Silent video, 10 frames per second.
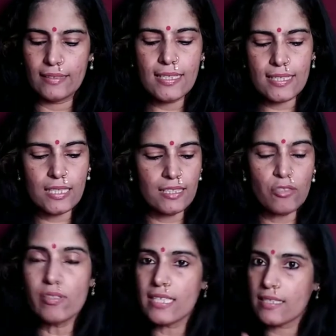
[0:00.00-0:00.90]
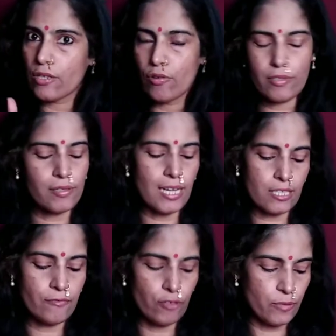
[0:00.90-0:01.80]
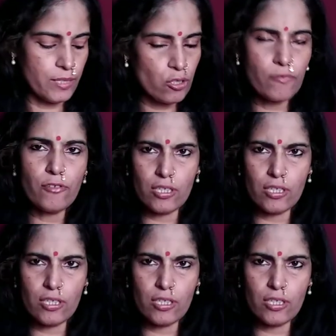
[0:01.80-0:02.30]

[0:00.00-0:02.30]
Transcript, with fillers: and the stick, the tulsi stick, also lasted forty minutes.